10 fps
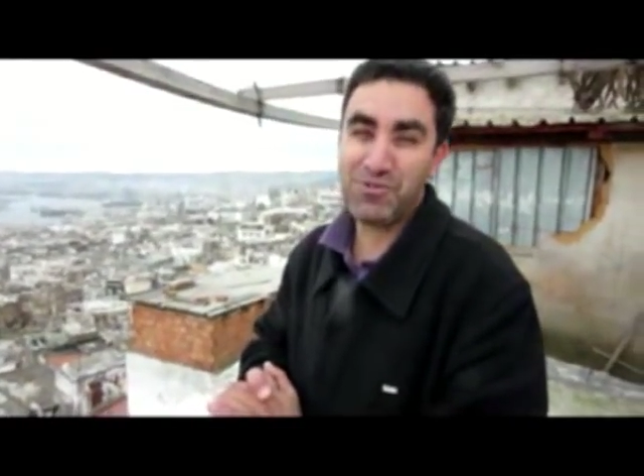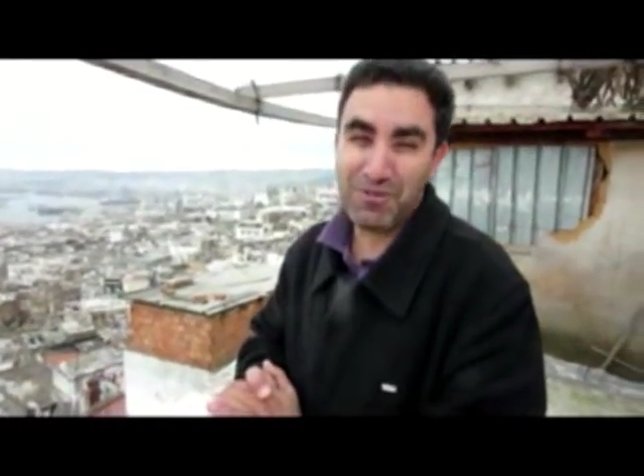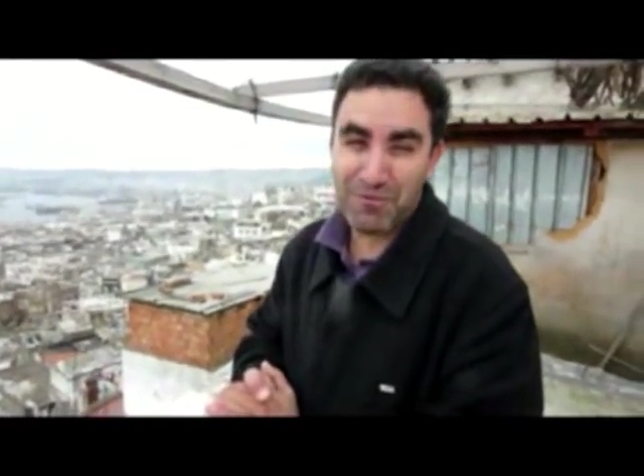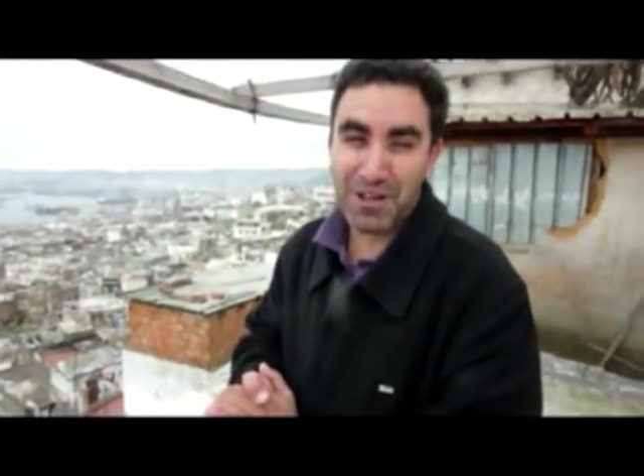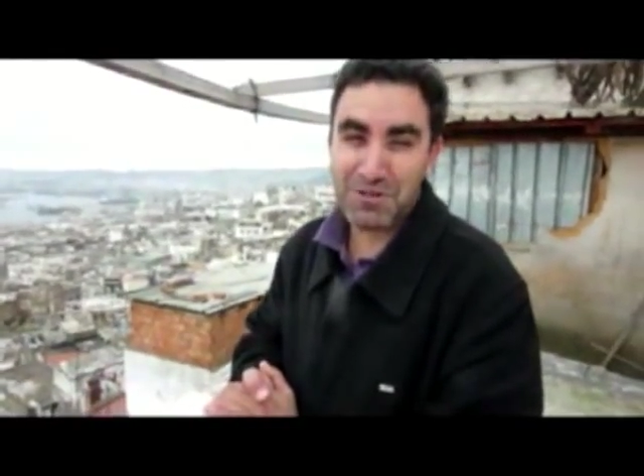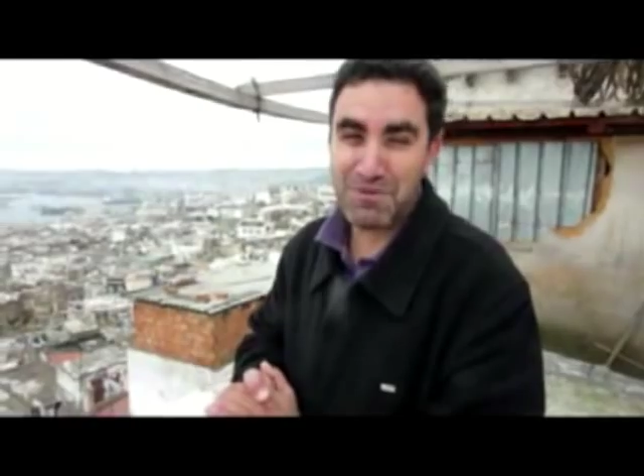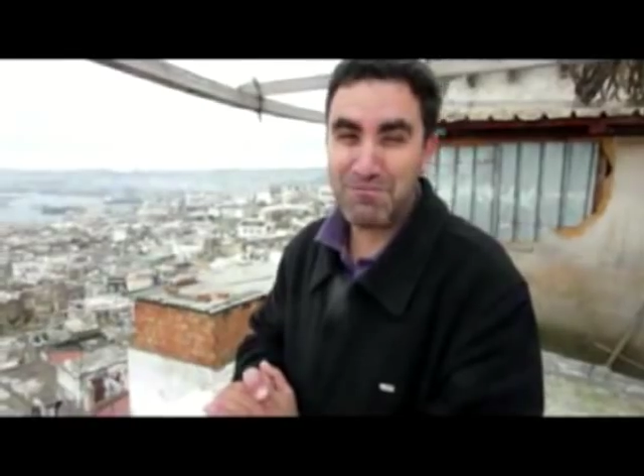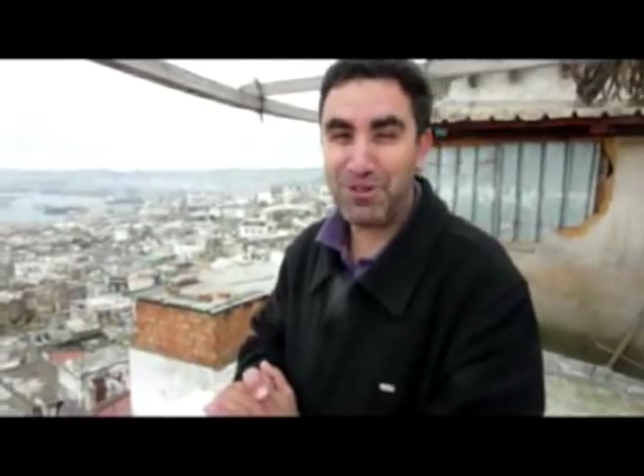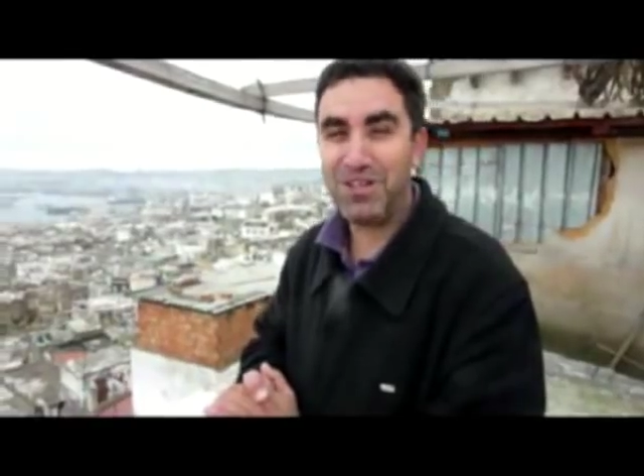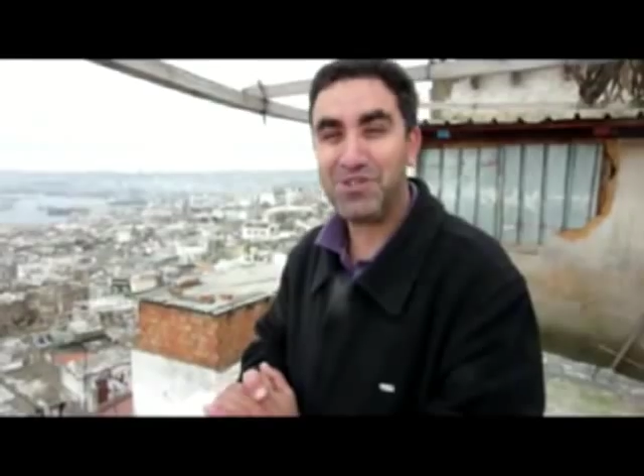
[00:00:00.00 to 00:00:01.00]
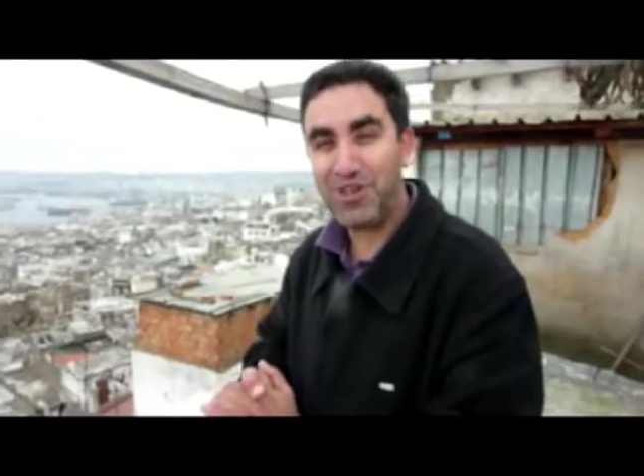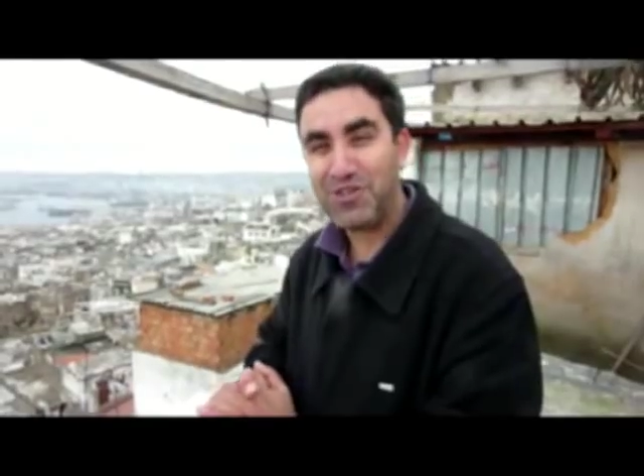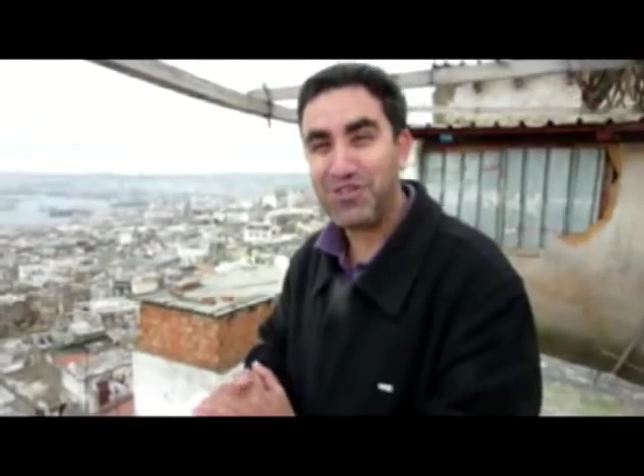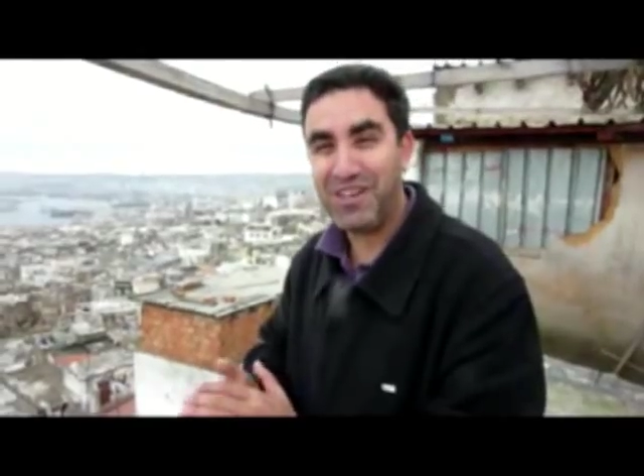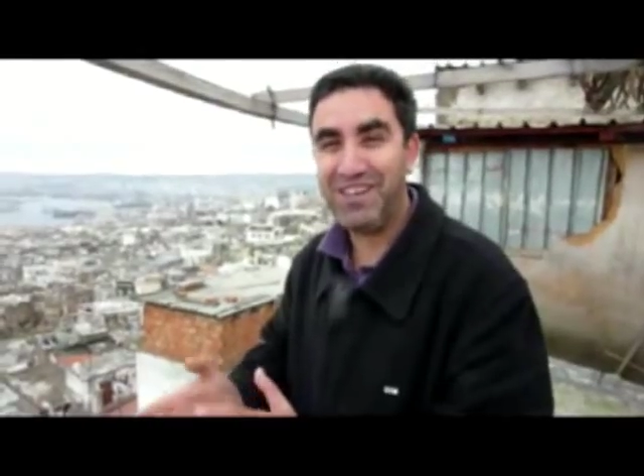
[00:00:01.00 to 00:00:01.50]
to the French people is
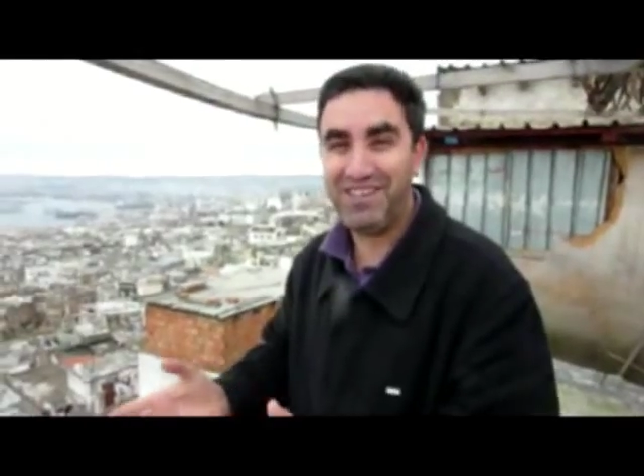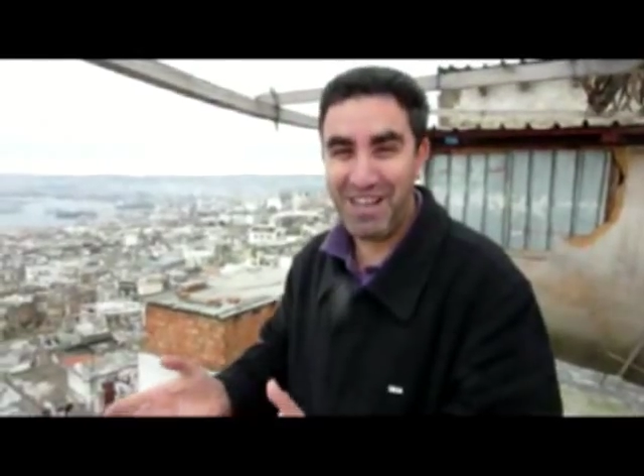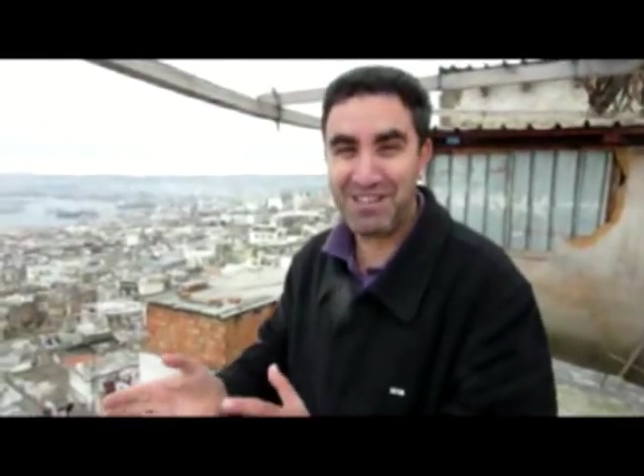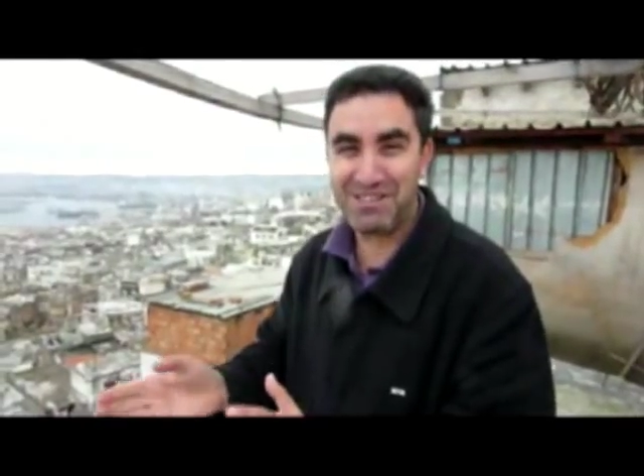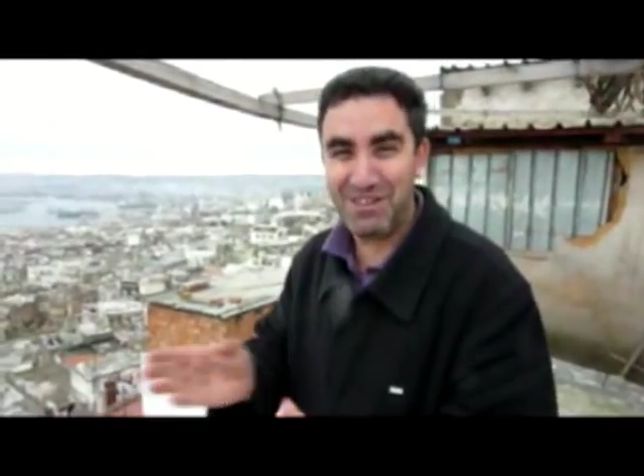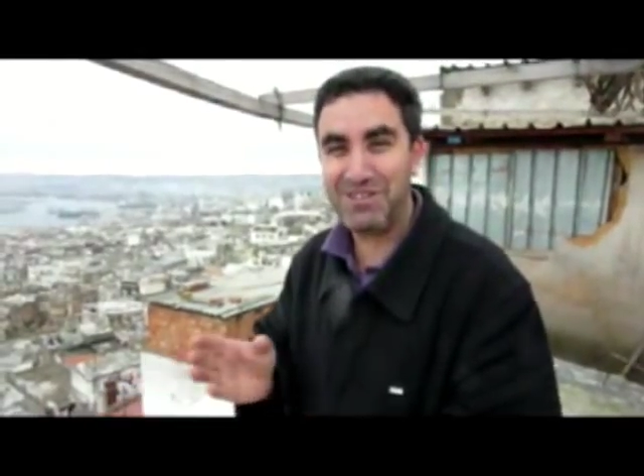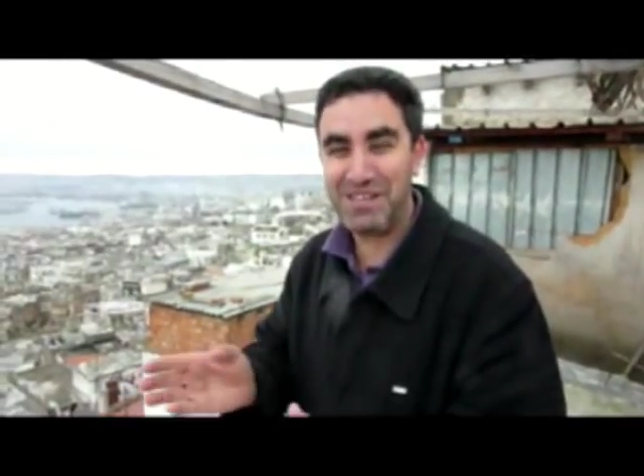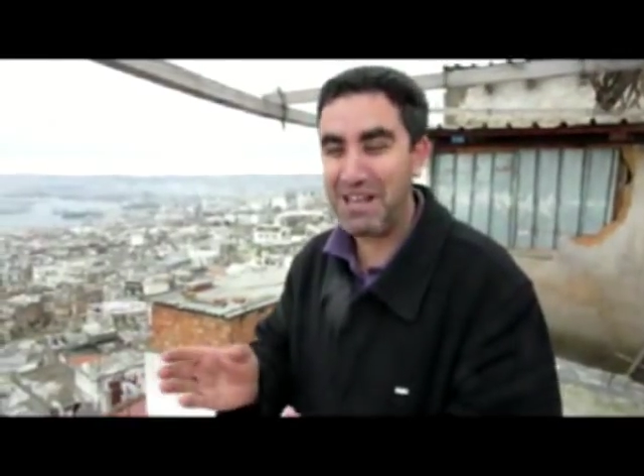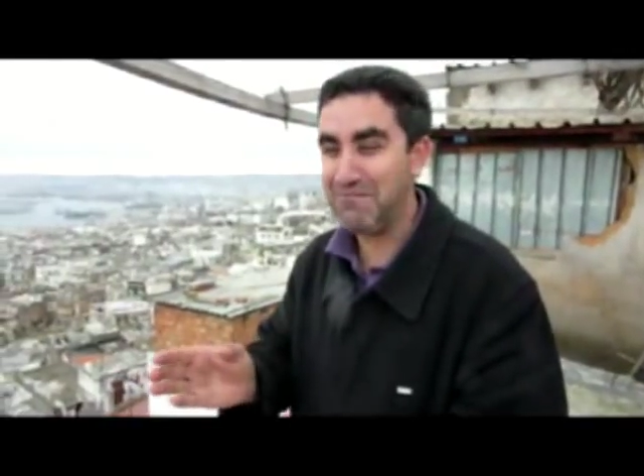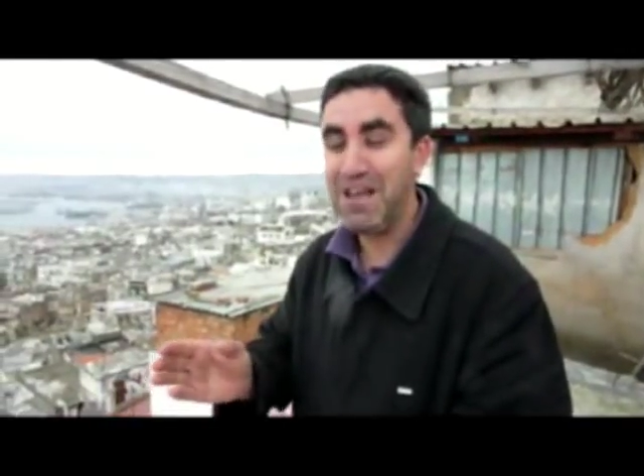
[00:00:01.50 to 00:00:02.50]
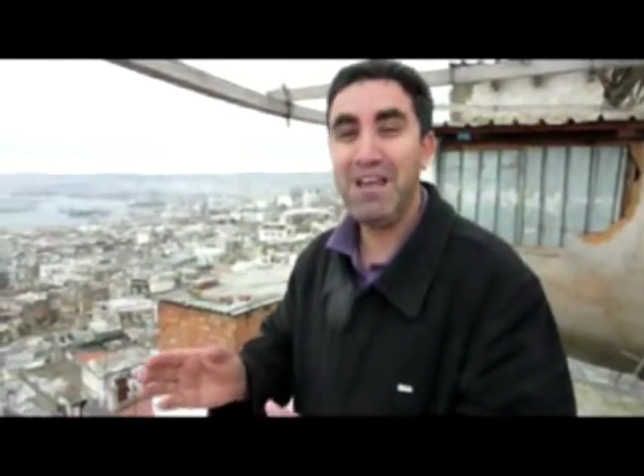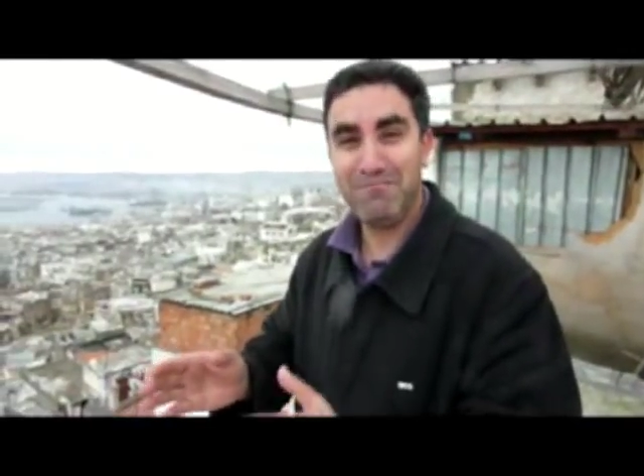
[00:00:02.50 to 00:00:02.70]
not yet the same,